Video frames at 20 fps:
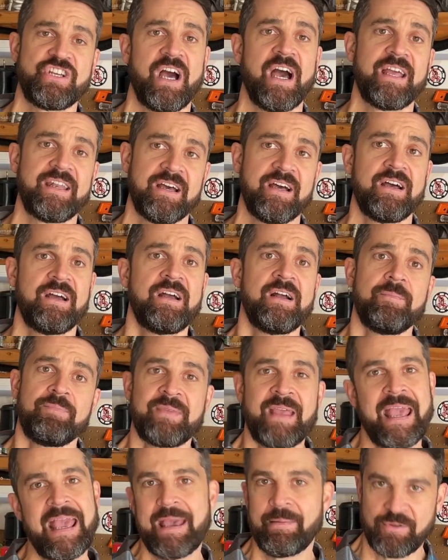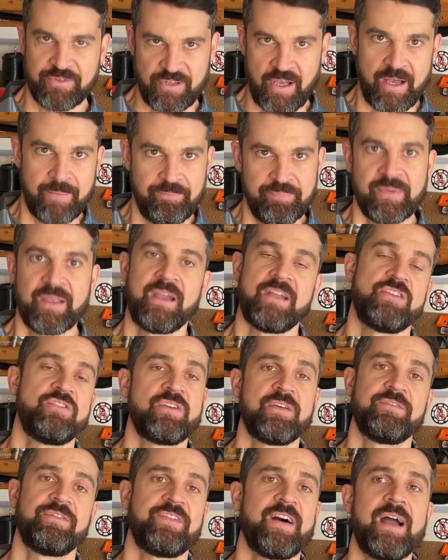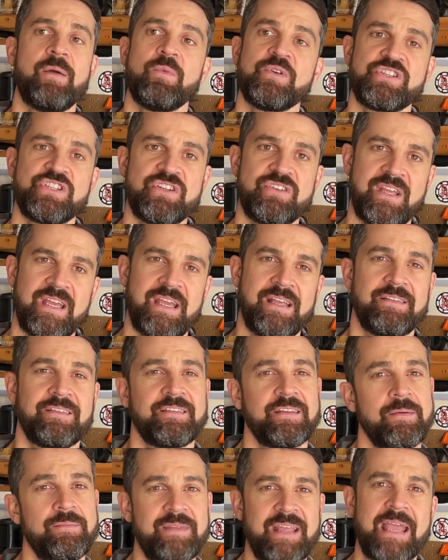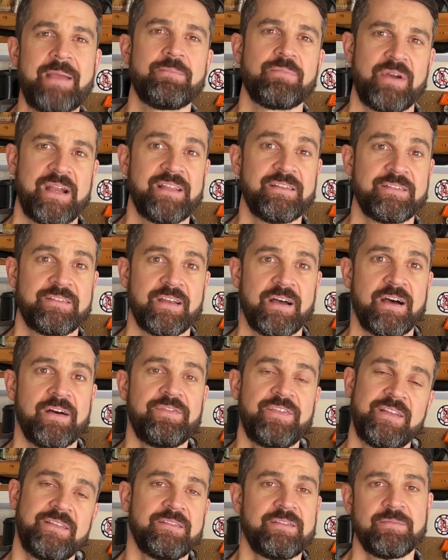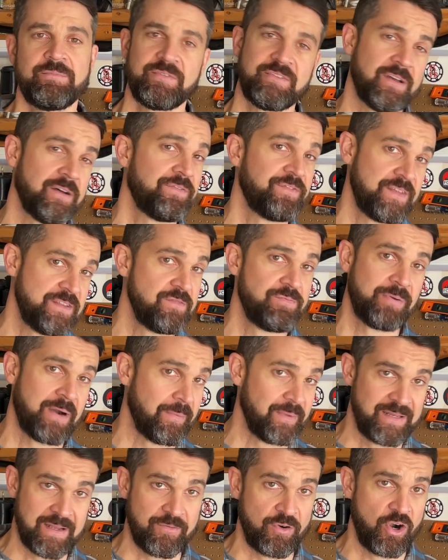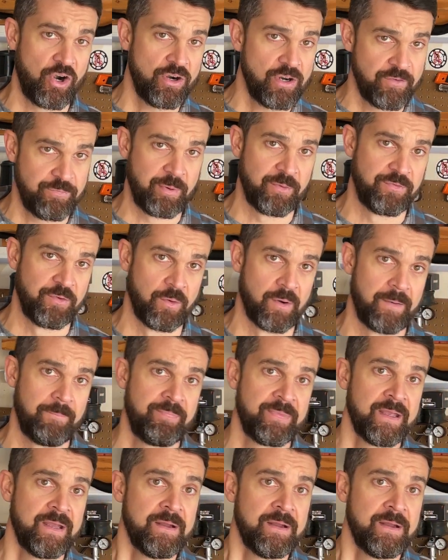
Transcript: China, Amazon. And you can find what you need, some name brand stuff and some stuff that you've probably never heard of before.